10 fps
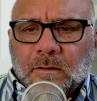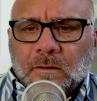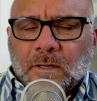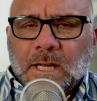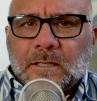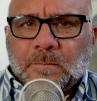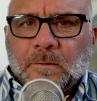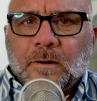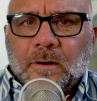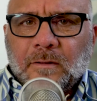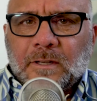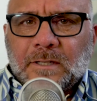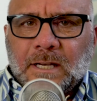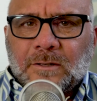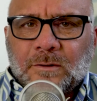The next part of
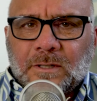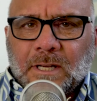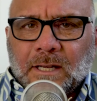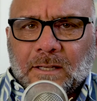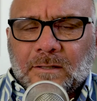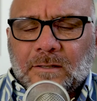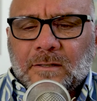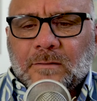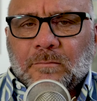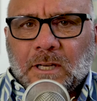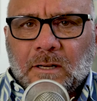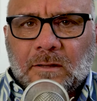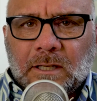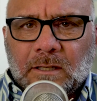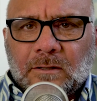this exercise,
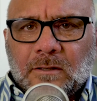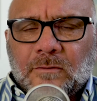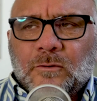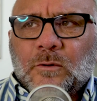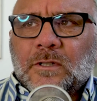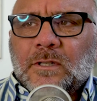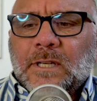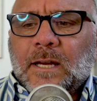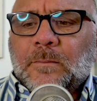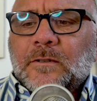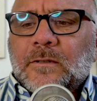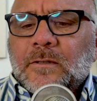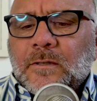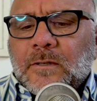beyond these 4 steps,